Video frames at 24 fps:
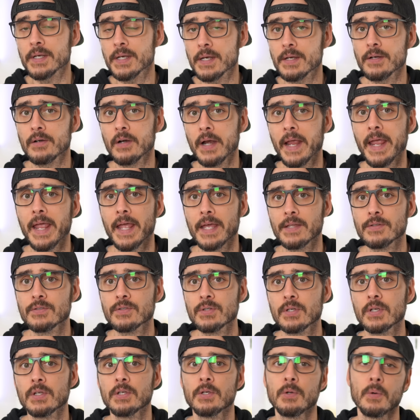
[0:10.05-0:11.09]
it in your
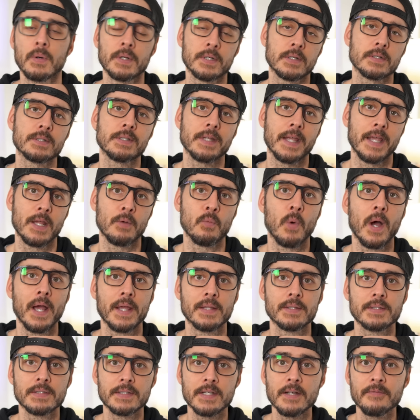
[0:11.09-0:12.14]
hands, you understand why
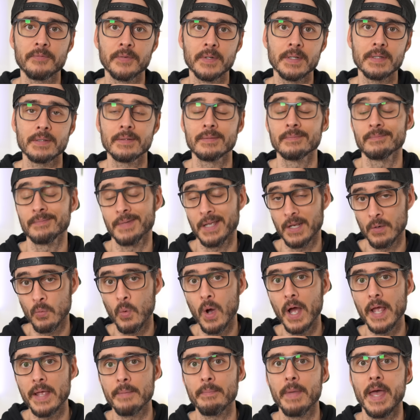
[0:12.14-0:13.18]
it's different and
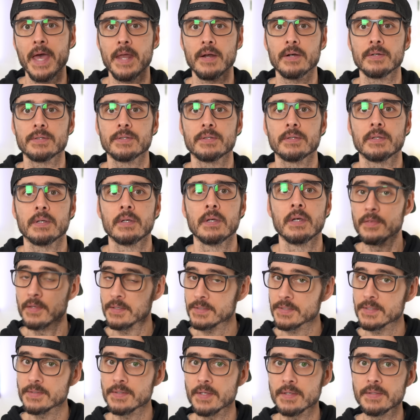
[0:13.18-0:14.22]
why it matters.
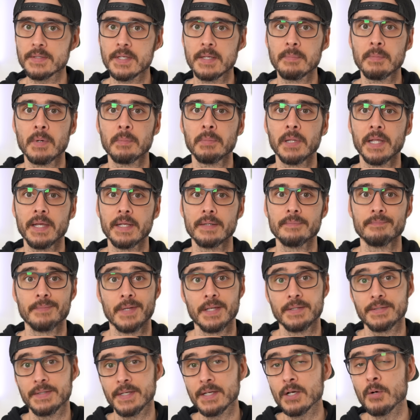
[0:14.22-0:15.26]
This is the Zima Blade,
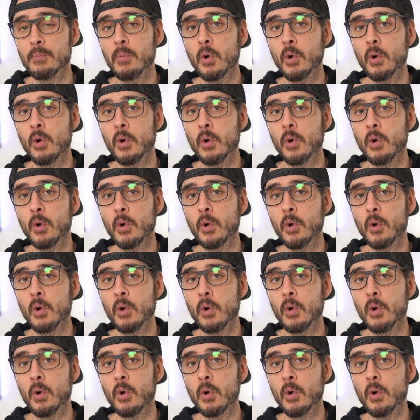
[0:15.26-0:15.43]
a single